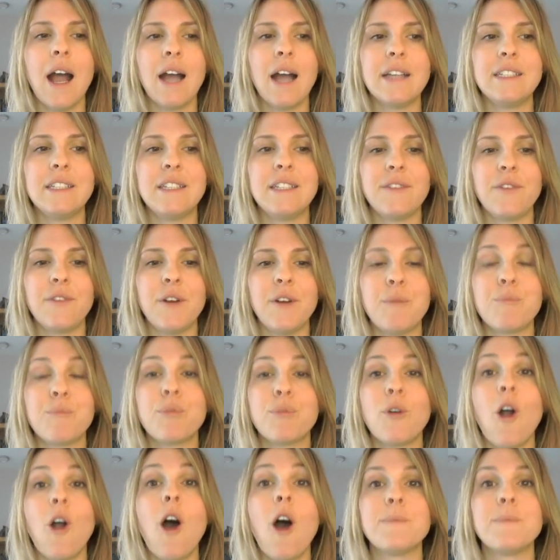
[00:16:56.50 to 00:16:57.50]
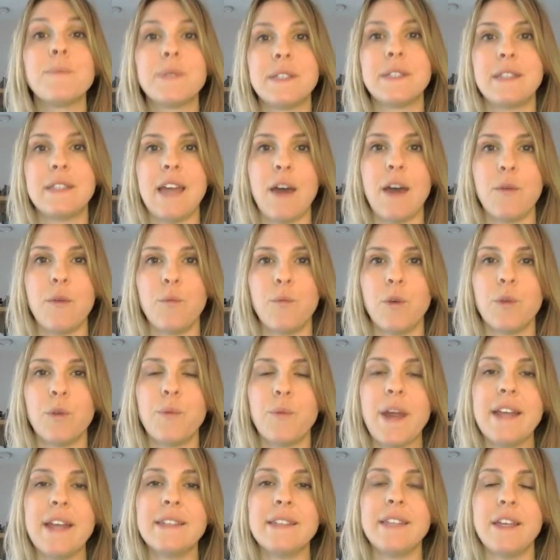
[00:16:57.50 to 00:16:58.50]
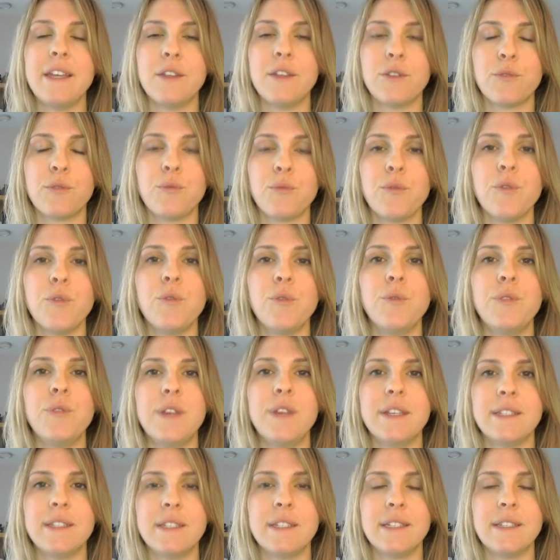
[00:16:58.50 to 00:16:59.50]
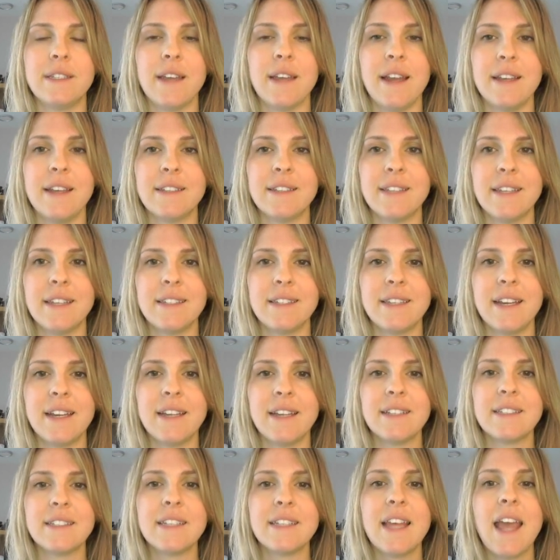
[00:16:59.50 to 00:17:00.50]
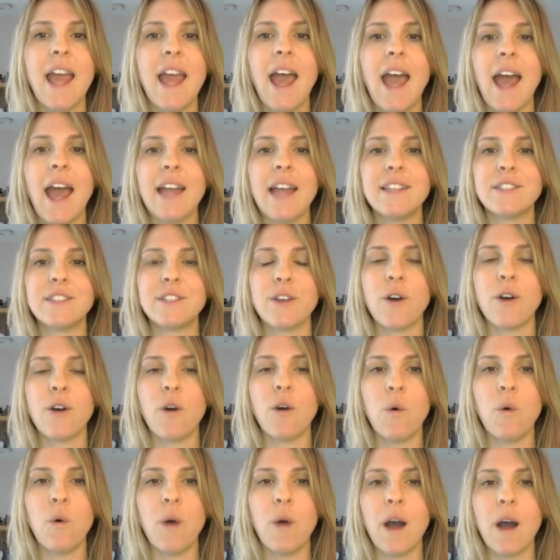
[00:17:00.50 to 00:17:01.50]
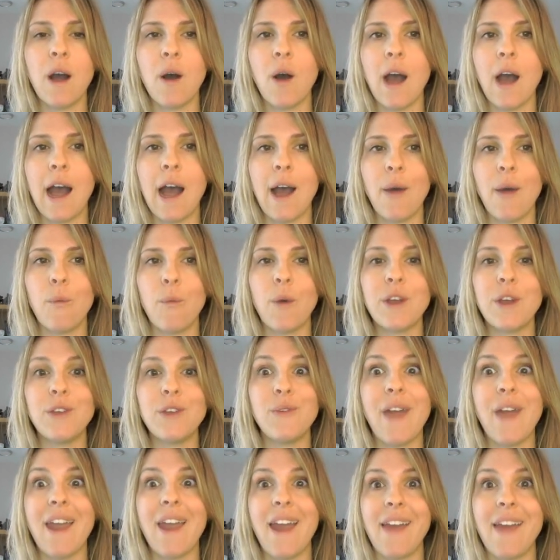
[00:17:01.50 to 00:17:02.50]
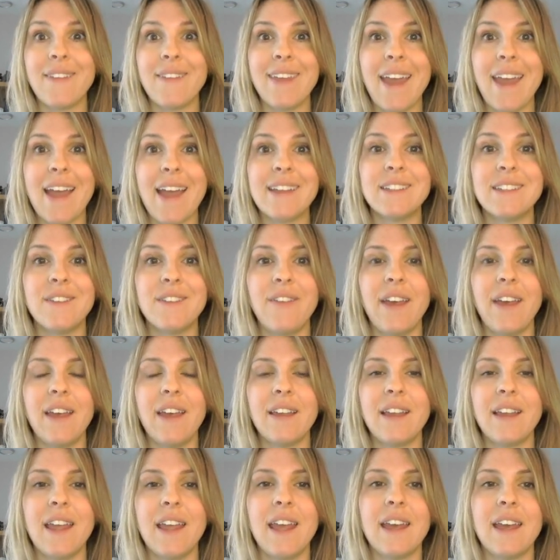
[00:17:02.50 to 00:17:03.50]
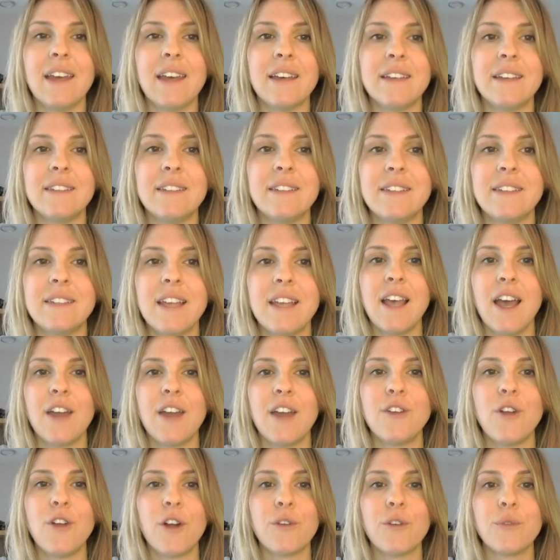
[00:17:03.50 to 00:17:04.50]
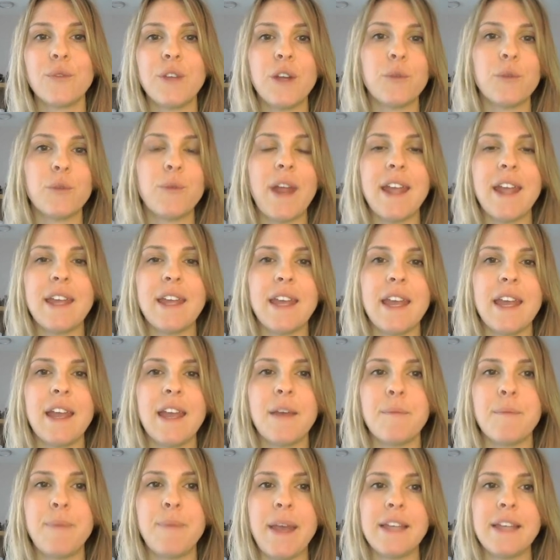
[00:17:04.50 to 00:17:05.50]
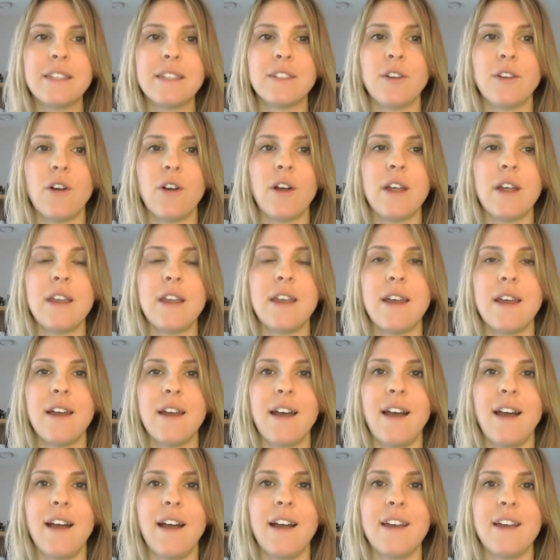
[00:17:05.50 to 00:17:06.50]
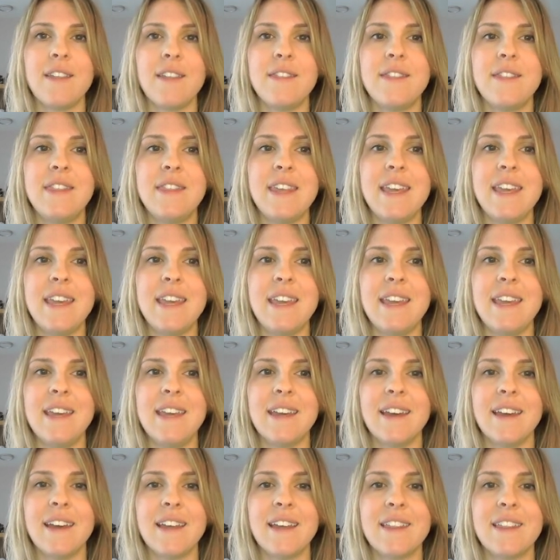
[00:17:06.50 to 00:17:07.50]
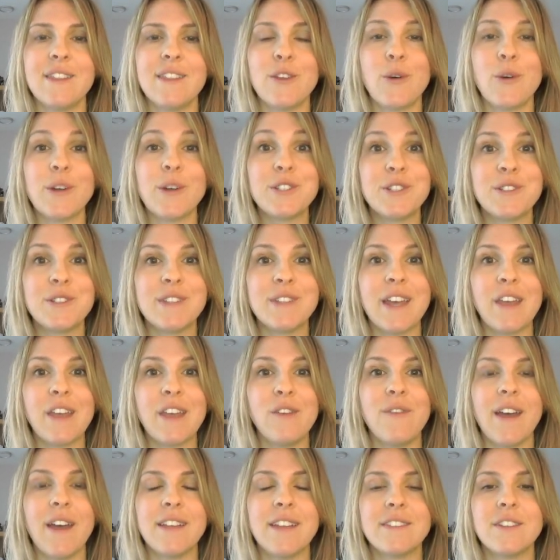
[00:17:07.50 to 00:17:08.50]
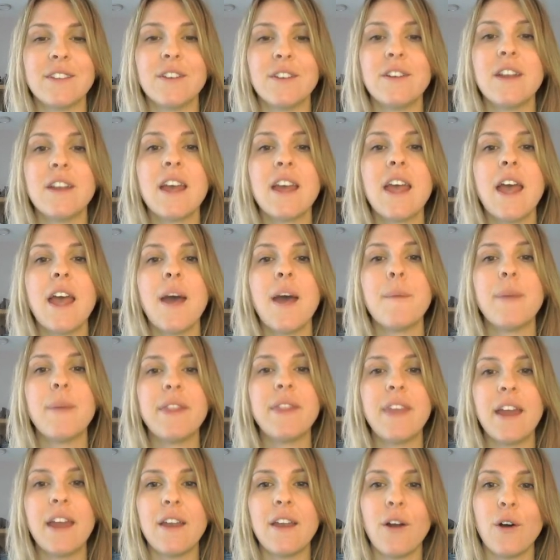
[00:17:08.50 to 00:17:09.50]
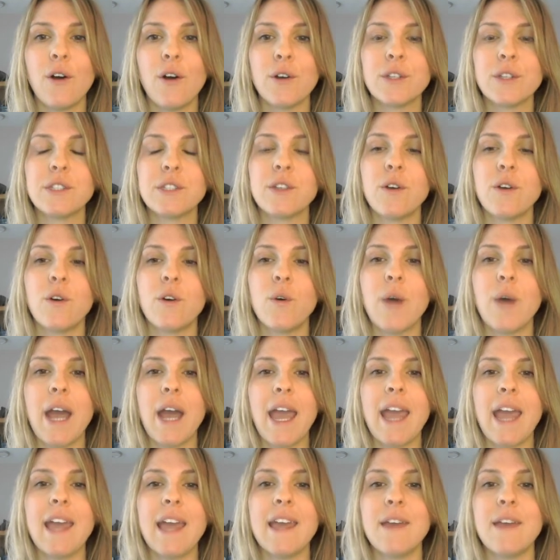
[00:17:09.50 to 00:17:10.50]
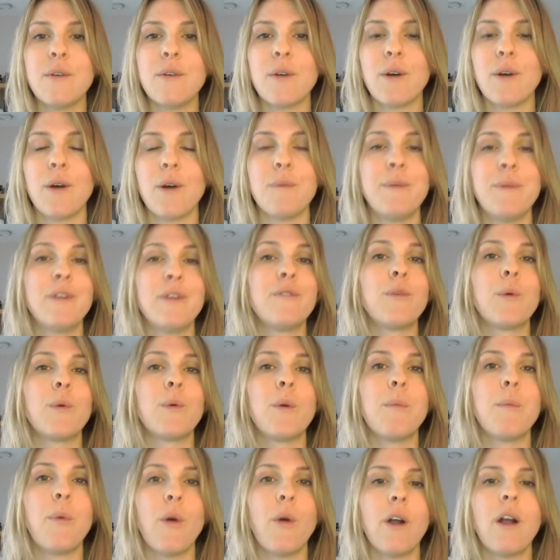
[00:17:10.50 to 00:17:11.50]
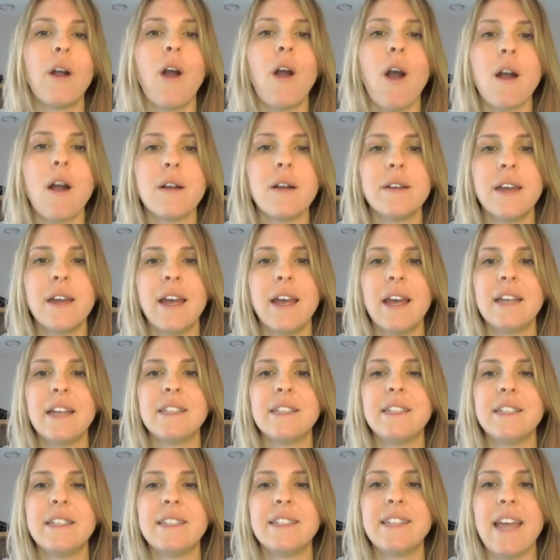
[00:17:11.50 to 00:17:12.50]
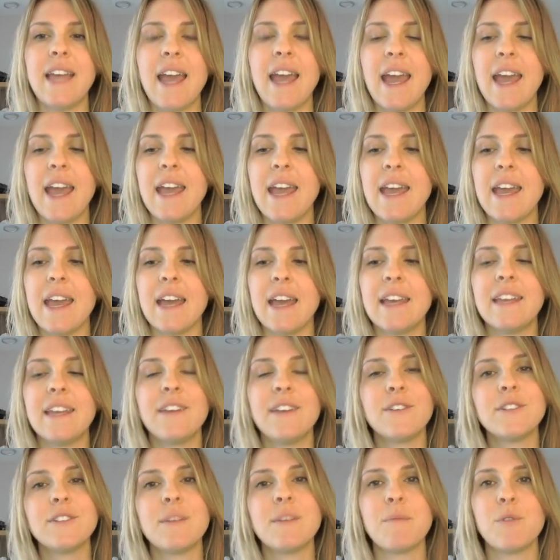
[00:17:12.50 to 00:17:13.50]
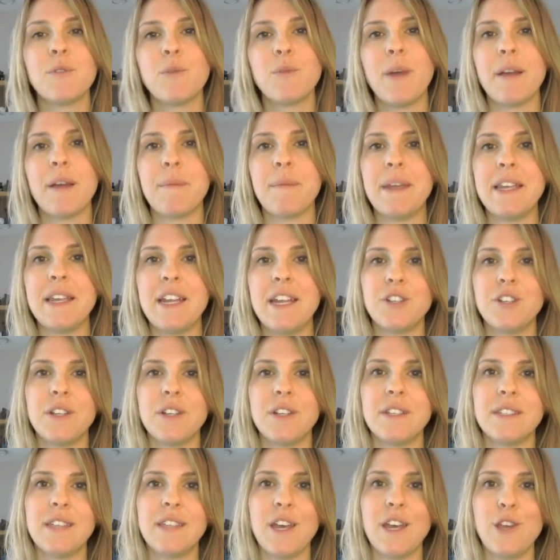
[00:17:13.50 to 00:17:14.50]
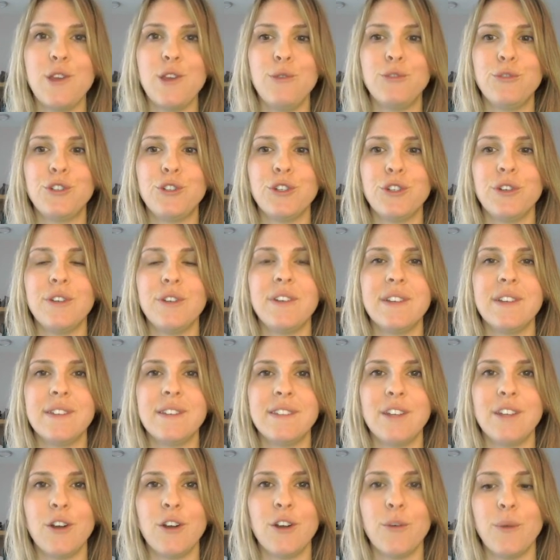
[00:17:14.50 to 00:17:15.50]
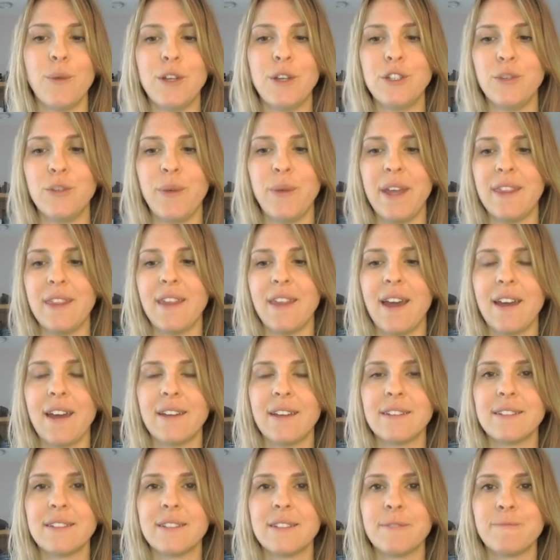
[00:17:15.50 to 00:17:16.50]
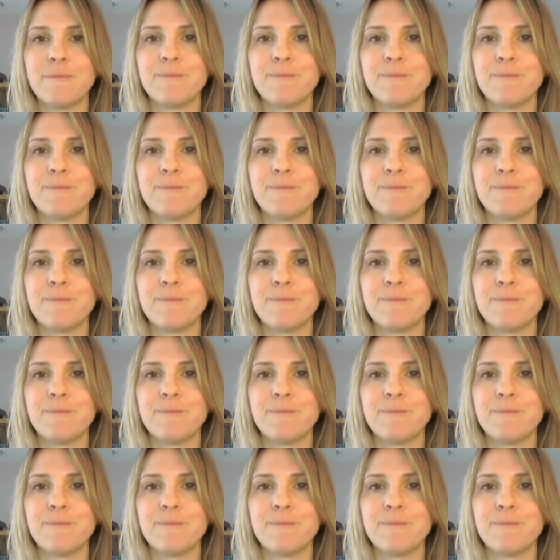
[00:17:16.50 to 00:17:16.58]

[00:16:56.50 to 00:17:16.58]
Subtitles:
different prompts that we're raising through this design assistant. And so what you get at the end of it is not only a ranking based on the questions that you've answered, but then also a bit of a report card to say, here's some of the recommendations that you should consider when doing that.